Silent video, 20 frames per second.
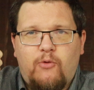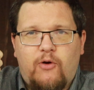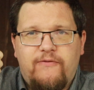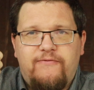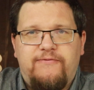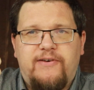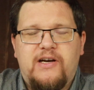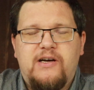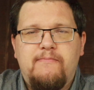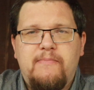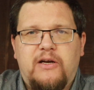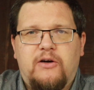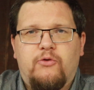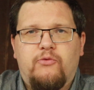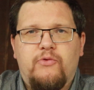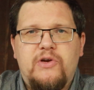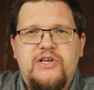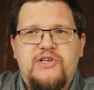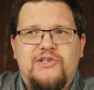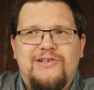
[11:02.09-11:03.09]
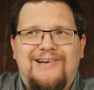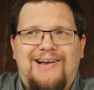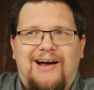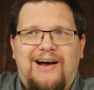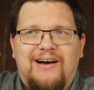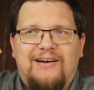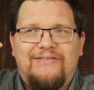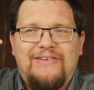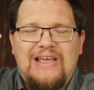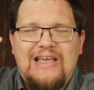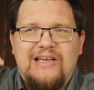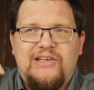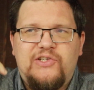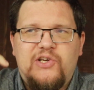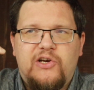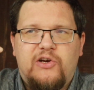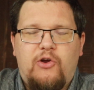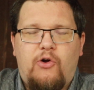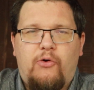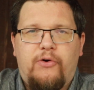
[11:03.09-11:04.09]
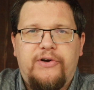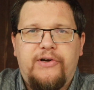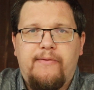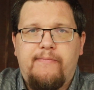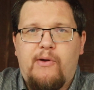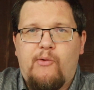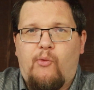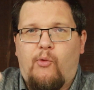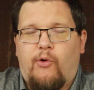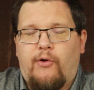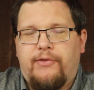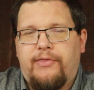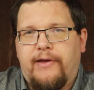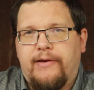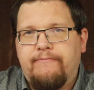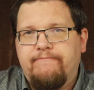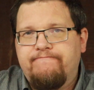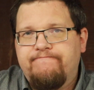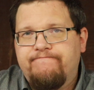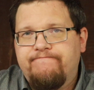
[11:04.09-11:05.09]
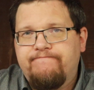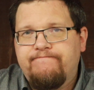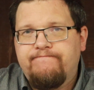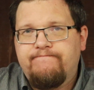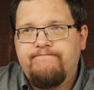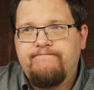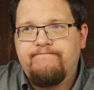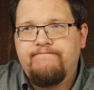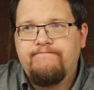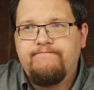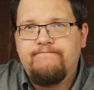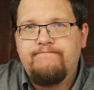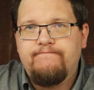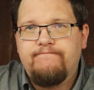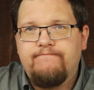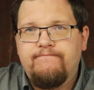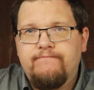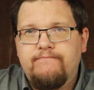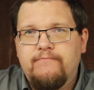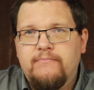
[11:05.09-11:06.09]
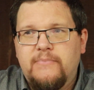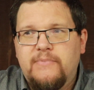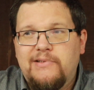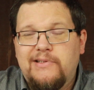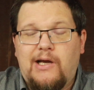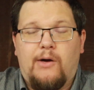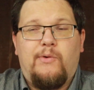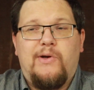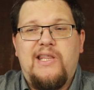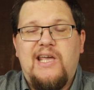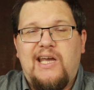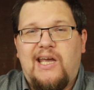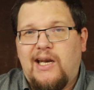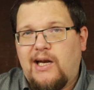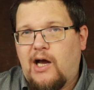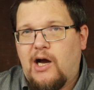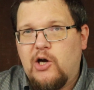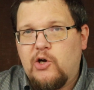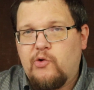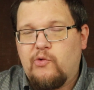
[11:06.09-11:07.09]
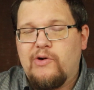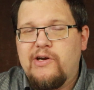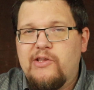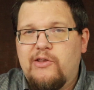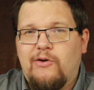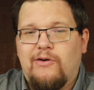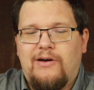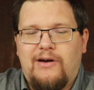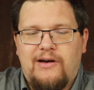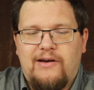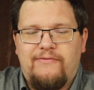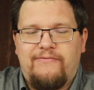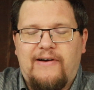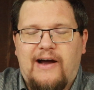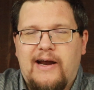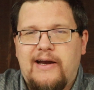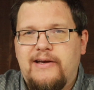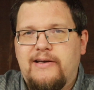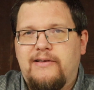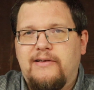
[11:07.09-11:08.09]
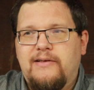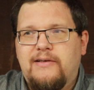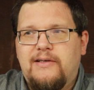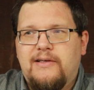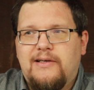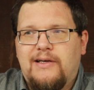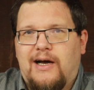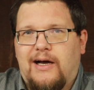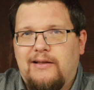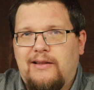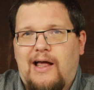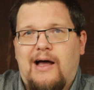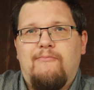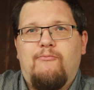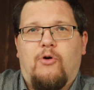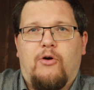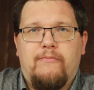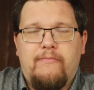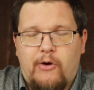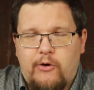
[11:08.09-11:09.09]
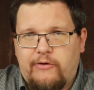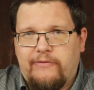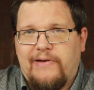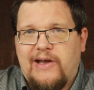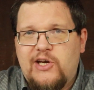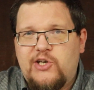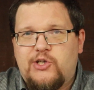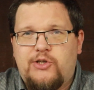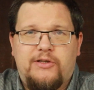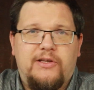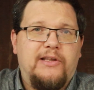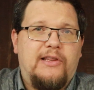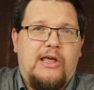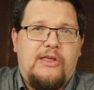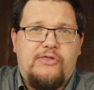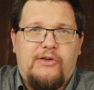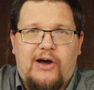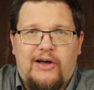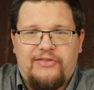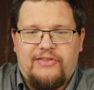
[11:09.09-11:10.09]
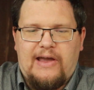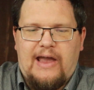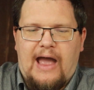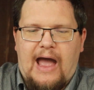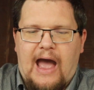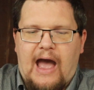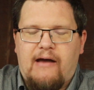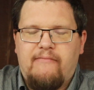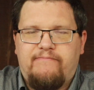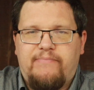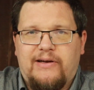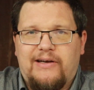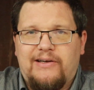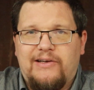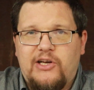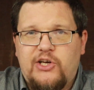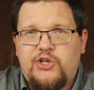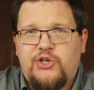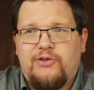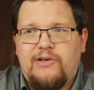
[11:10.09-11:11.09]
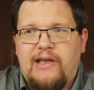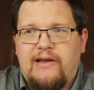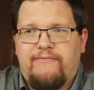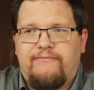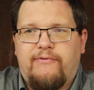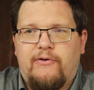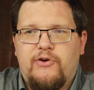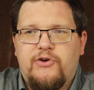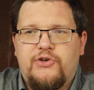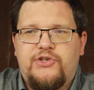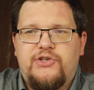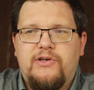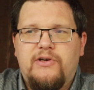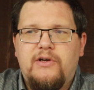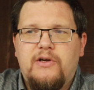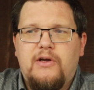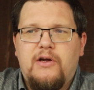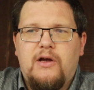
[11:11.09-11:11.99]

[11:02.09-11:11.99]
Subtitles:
a more fundamental reason of, is it going to be worth it? Now, when they get hungry, they're going to find a lot more motivation than they thought they had. But initially, at first,